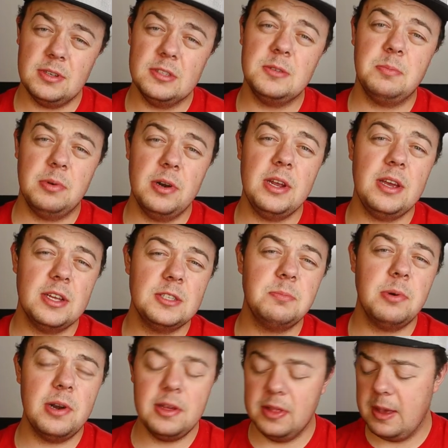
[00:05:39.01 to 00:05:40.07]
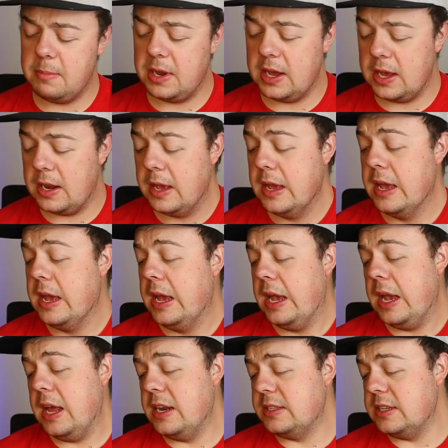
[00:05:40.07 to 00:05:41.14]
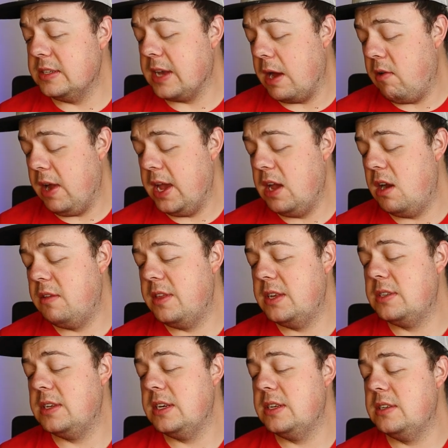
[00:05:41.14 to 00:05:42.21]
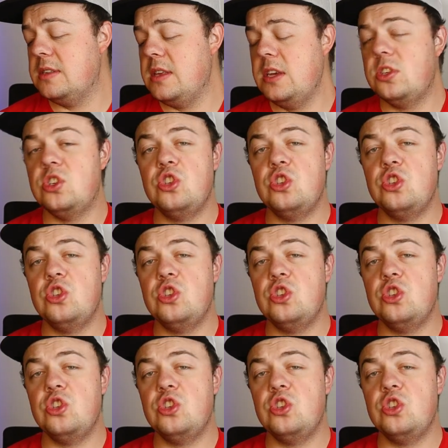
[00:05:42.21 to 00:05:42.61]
So it's pretty, it's pretty limited. And it's this guy right here. This is the